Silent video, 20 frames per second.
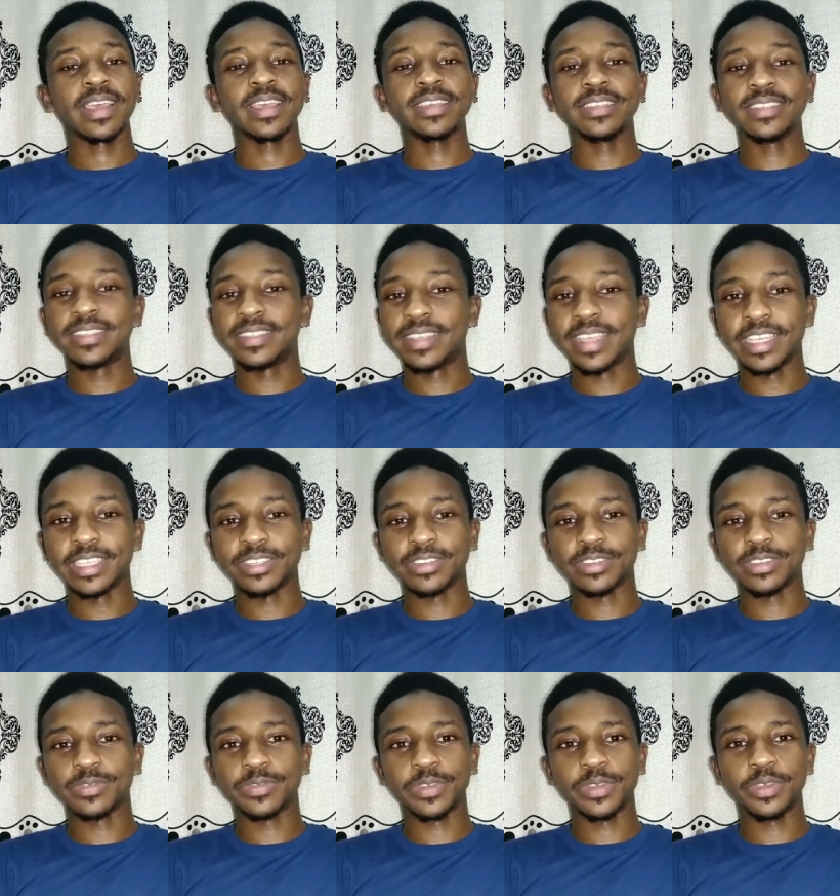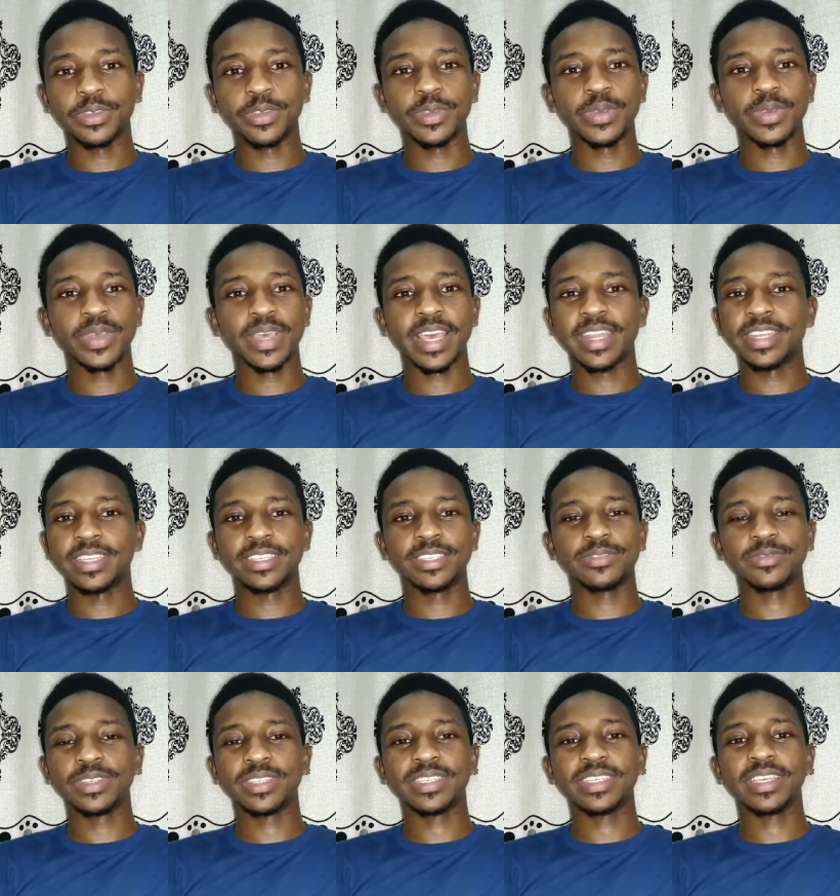is dangerous for you and
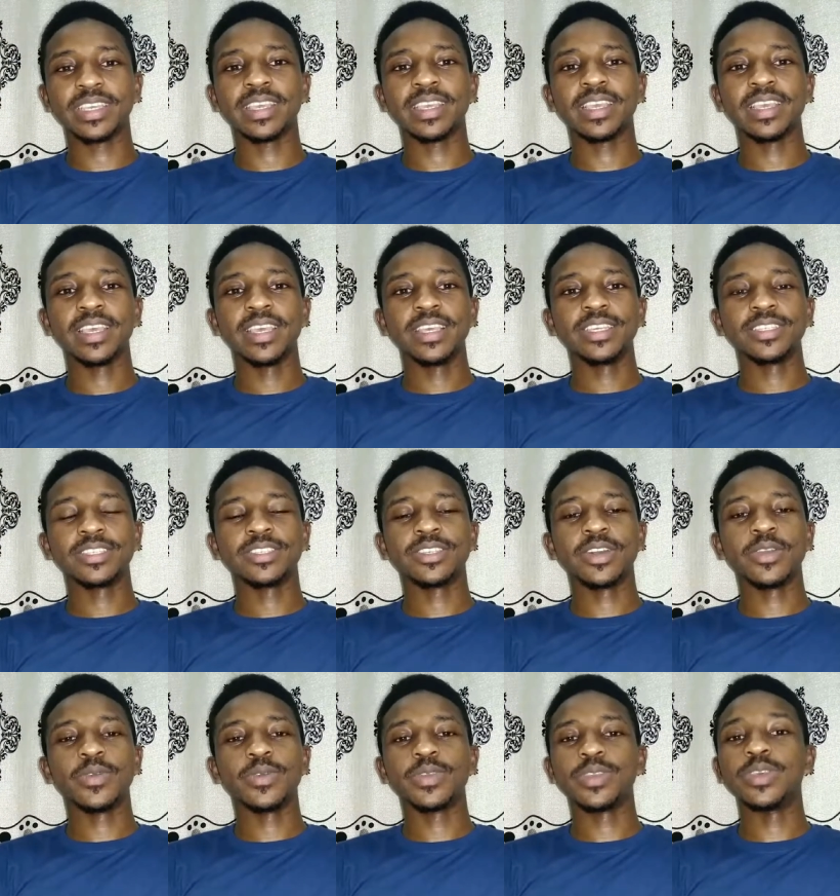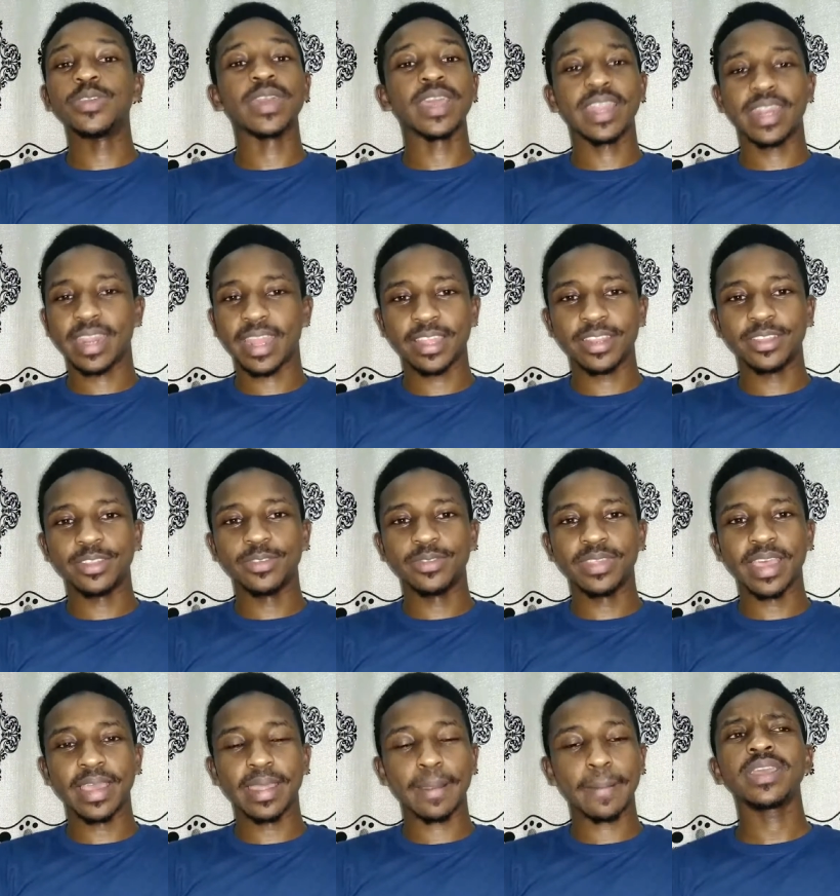it's risky. So you cannot do
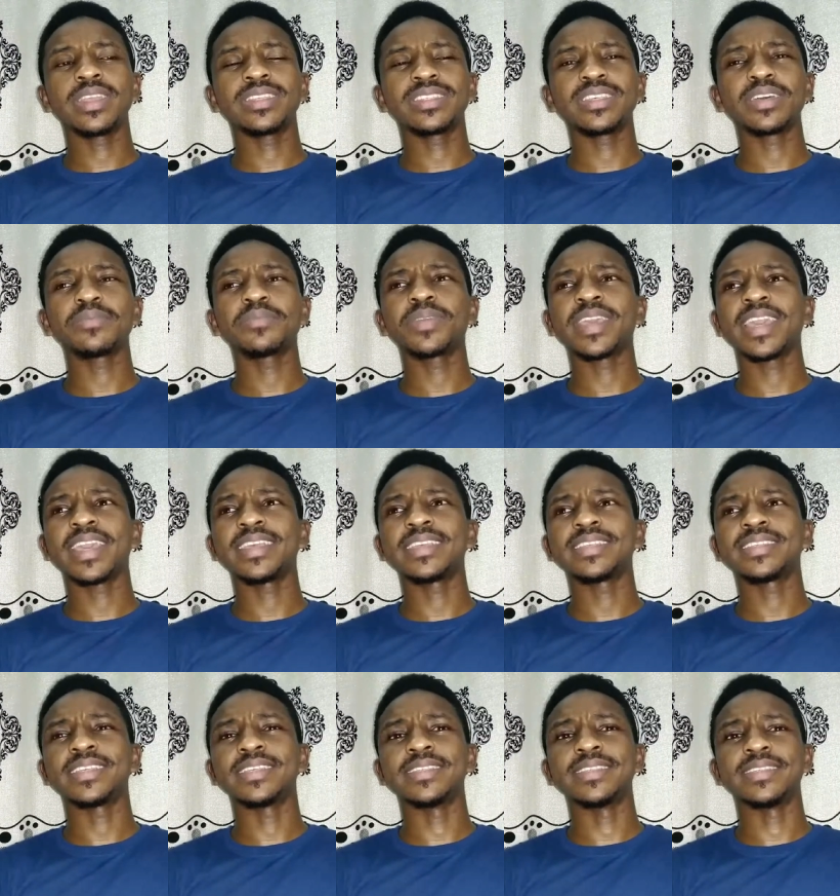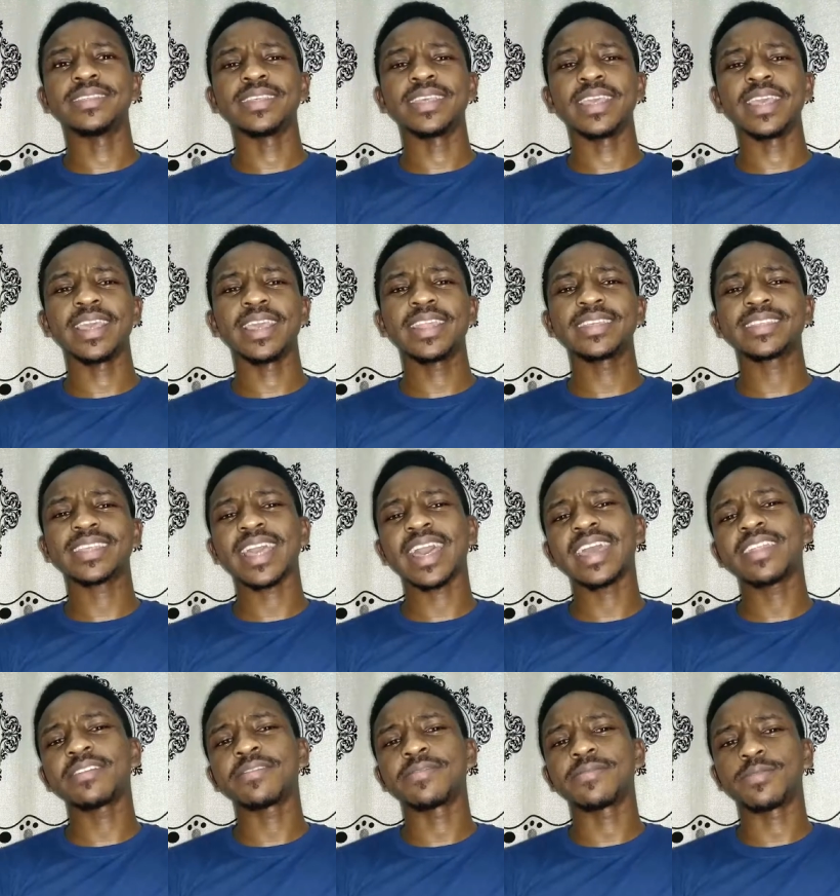that. In some cases, it is
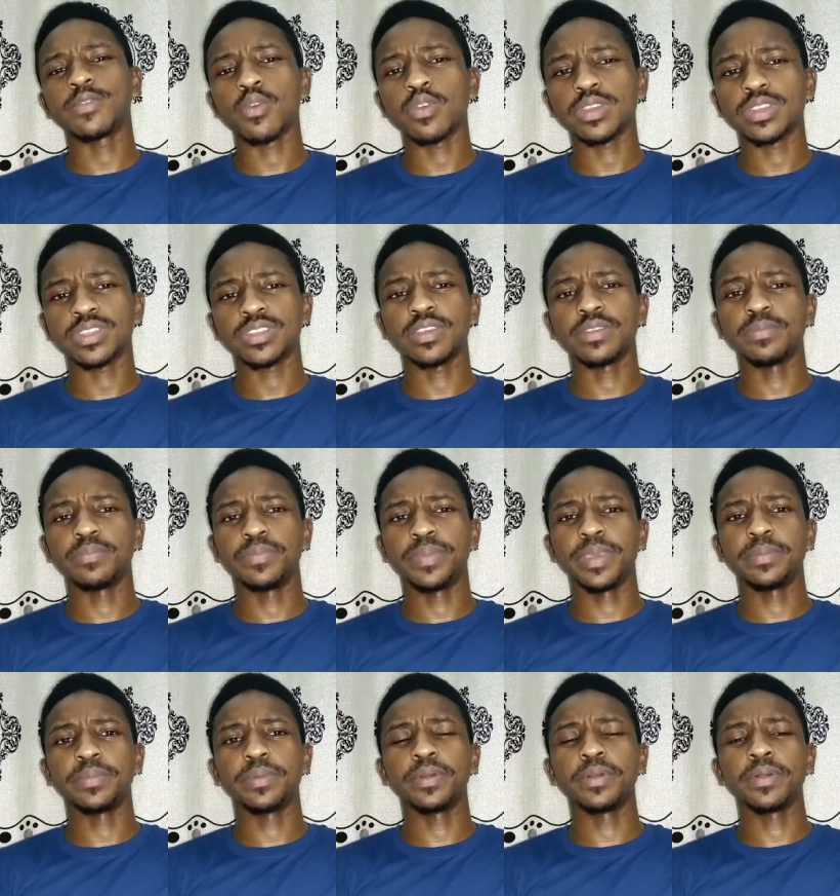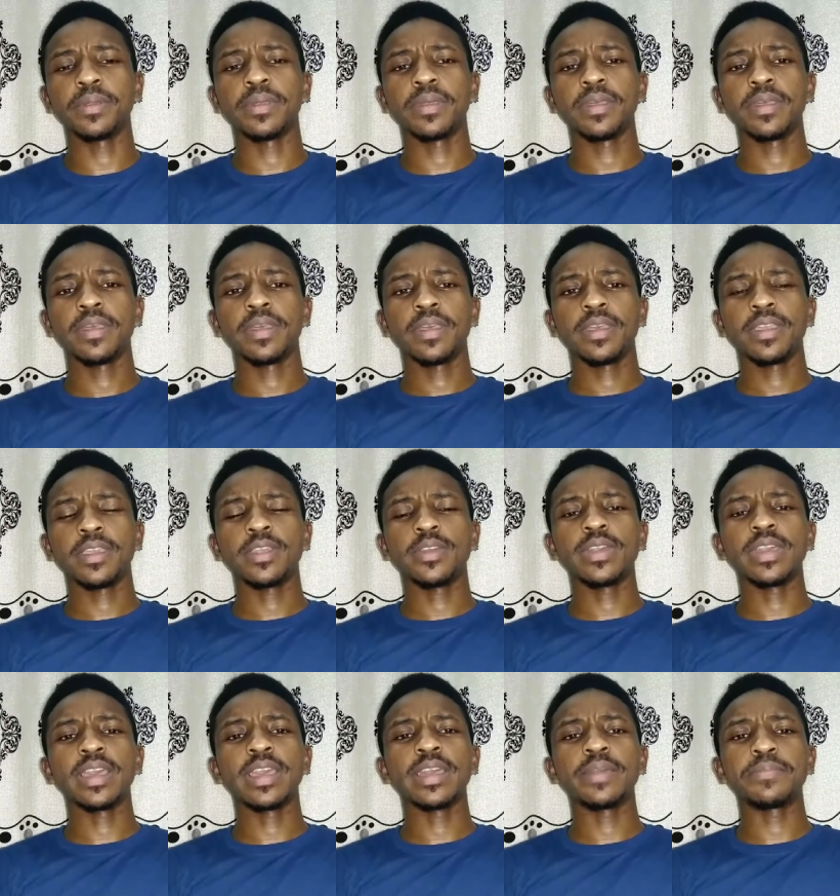kind of forced on people. You
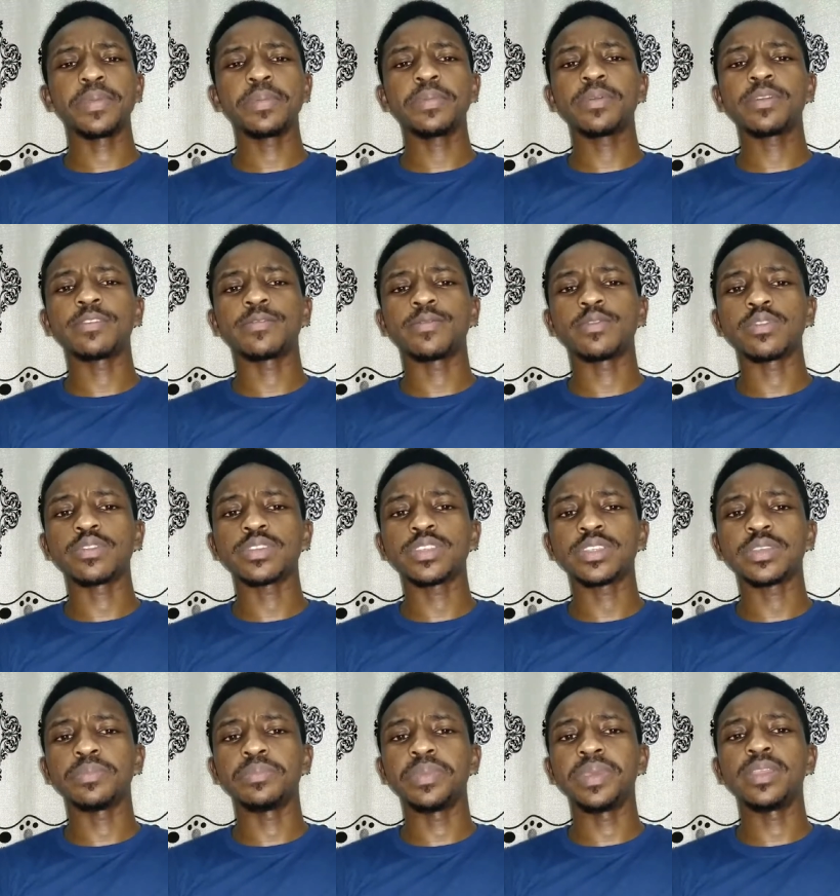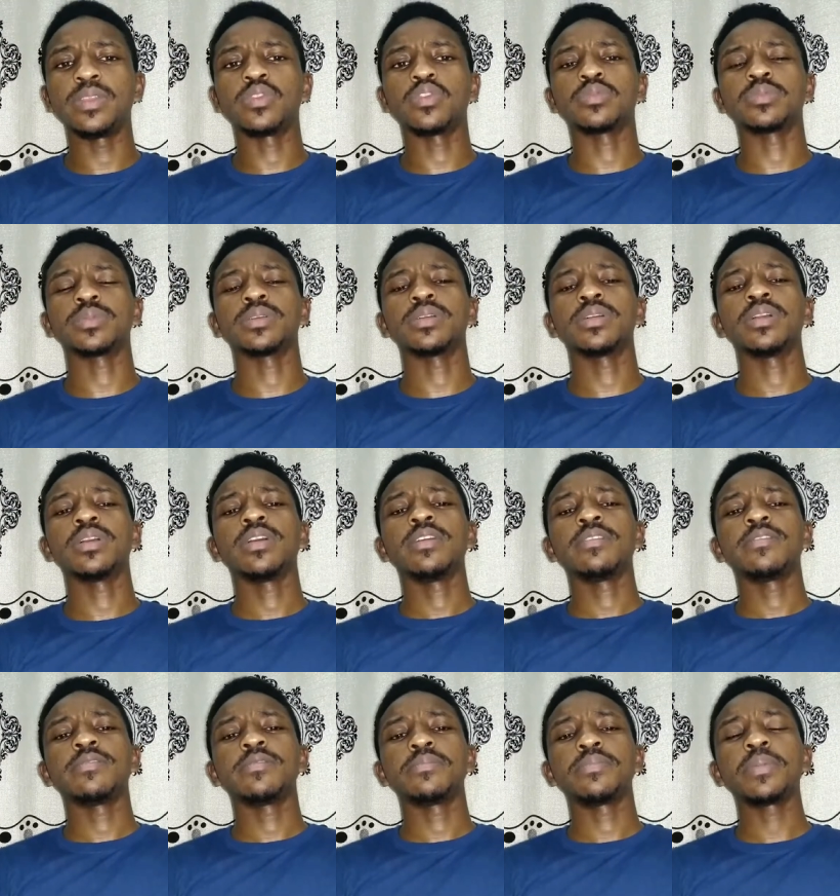know, people are forced to be normal.
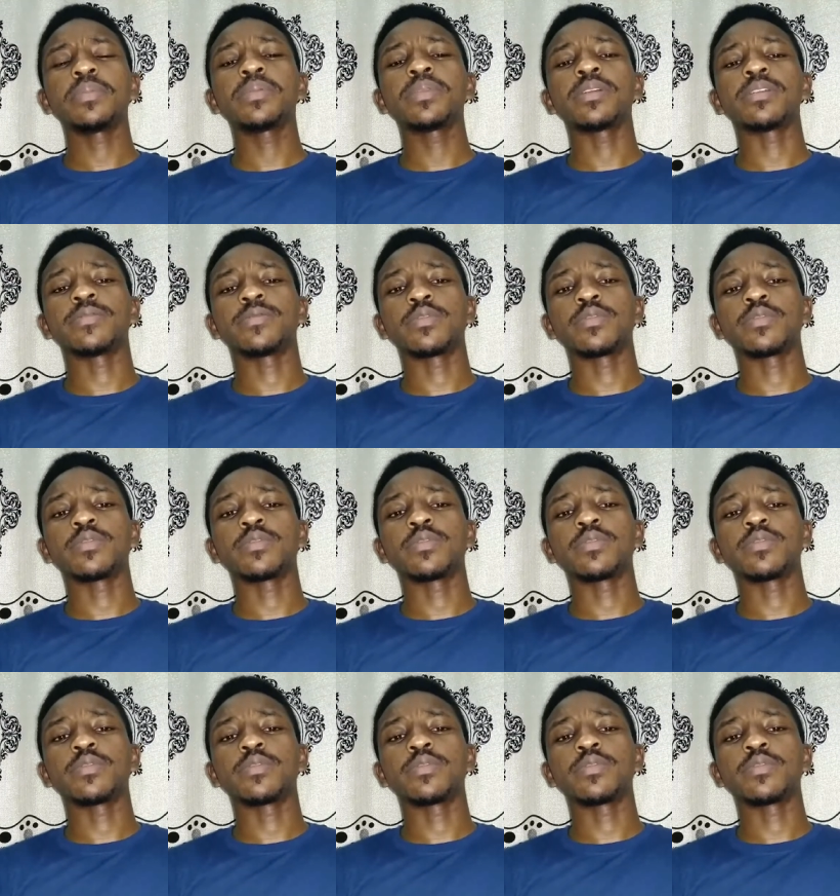People are